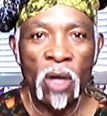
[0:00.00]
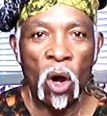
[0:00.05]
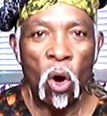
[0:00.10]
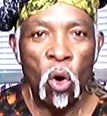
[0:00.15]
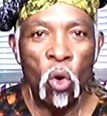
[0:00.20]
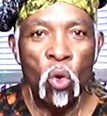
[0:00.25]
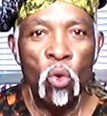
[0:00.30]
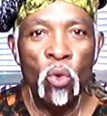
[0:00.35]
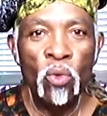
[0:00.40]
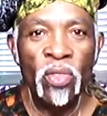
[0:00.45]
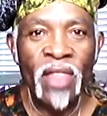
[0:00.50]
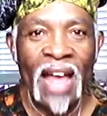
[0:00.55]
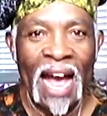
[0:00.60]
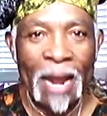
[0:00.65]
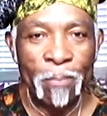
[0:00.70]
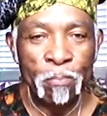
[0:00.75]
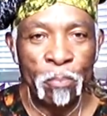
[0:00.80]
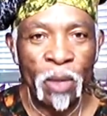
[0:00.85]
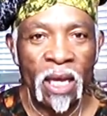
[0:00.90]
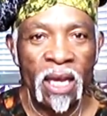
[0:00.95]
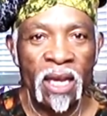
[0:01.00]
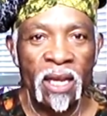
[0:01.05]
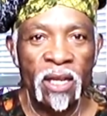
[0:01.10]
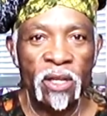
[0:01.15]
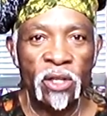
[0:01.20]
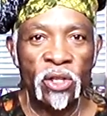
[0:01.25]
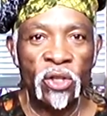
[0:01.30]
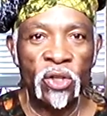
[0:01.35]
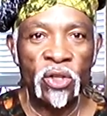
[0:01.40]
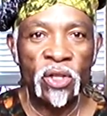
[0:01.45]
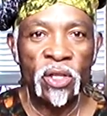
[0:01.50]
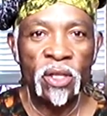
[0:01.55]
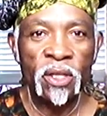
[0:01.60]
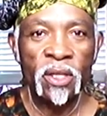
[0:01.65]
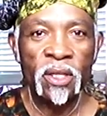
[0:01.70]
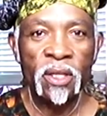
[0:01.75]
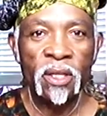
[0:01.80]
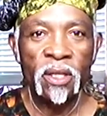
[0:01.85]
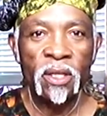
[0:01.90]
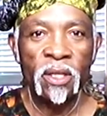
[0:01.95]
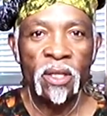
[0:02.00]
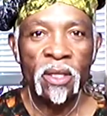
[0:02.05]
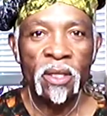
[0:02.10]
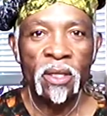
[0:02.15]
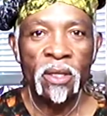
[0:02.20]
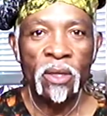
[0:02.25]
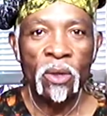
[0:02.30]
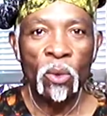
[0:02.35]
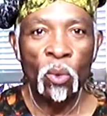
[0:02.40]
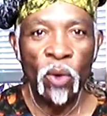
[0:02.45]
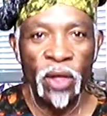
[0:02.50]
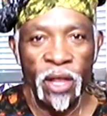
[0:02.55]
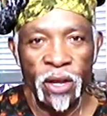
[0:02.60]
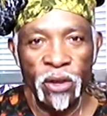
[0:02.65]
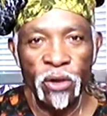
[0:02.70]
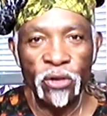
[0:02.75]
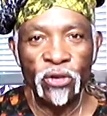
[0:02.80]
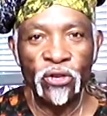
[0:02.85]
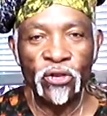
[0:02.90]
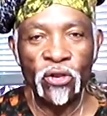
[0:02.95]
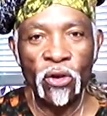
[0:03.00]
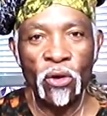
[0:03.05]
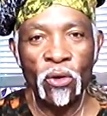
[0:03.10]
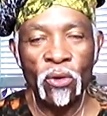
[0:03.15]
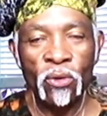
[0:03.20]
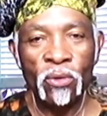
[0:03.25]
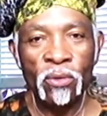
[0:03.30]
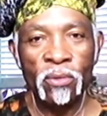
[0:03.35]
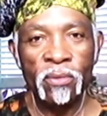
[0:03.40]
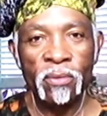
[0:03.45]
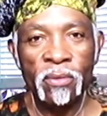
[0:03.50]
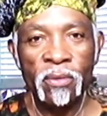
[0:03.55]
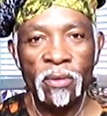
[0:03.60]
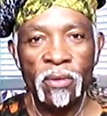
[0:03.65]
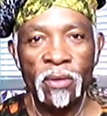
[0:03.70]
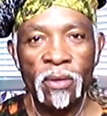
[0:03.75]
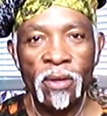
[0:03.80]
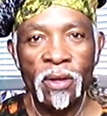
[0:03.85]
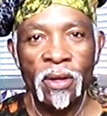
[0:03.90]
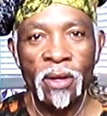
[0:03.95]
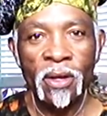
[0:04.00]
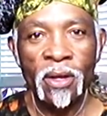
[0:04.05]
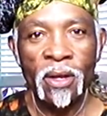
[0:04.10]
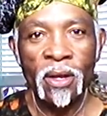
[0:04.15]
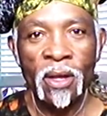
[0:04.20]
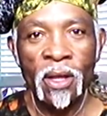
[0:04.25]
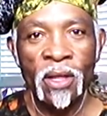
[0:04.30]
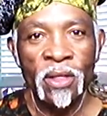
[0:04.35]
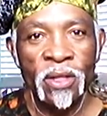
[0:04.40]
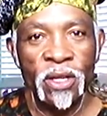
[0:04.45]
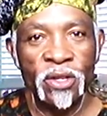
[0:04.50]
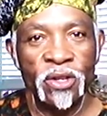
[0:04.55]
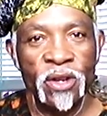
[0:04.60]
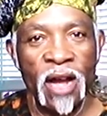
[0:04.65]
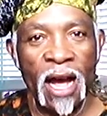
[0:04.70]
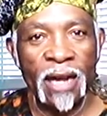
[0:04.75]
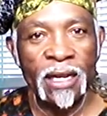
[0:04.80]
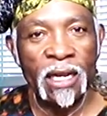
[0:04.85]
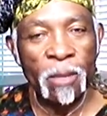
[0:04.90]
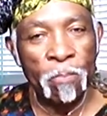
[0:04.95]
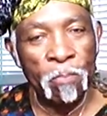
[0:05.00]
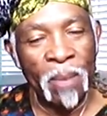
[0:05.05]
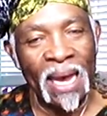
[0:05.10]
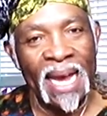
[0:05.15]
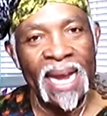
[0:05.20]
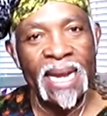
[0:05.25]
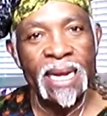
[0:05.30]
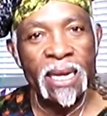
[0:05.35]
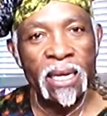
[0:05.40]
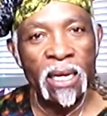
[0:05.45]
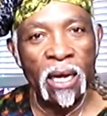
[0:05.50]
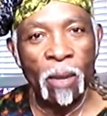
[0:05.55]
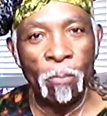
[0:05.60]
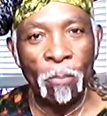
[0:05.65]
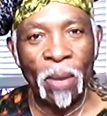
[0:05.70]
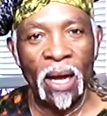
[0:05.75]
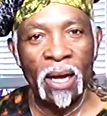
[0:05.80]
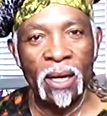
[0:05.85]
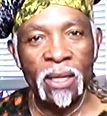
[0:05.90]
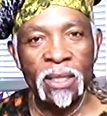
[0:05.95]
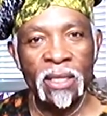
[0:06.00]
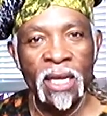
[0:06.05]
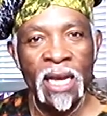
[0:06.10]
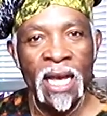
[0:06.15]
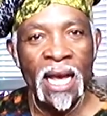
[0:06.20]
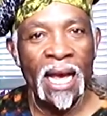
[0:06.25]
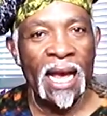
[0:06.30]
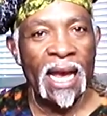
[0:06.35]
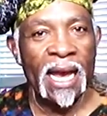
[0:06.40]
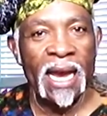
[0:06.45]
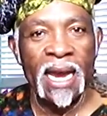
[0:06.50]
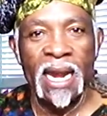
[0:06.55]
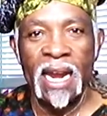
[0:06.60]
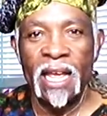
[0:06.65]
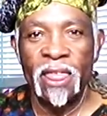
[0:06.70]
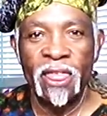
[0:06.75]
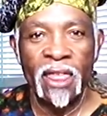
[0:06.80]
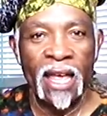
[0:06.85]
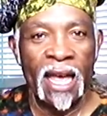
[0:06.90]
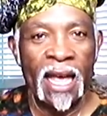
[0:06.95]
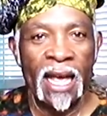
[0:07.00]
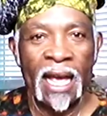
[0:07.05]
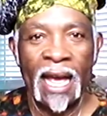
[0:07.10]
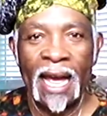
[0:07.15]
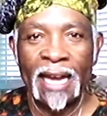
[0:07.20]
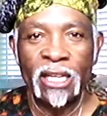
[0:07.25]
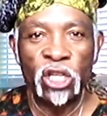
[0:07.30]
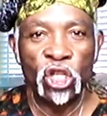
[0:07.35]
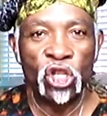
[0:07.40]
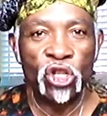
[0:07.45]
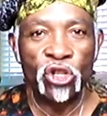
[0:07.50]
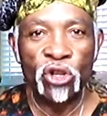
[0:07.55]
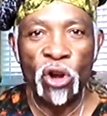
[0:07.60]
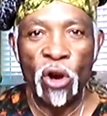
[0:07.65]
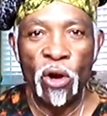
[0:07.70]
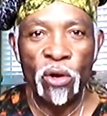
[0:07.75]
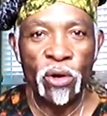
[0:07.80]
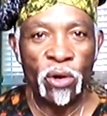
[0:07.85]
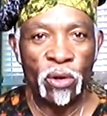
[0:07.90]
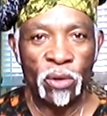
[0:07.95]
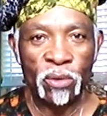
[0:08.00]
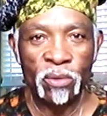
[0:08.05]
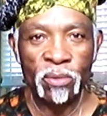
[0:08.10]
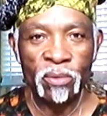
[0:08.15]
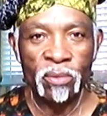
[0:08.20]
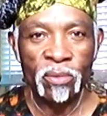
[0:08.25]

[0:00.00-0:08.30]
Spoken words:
Own that peace within your soul that's not dependent upon anything external.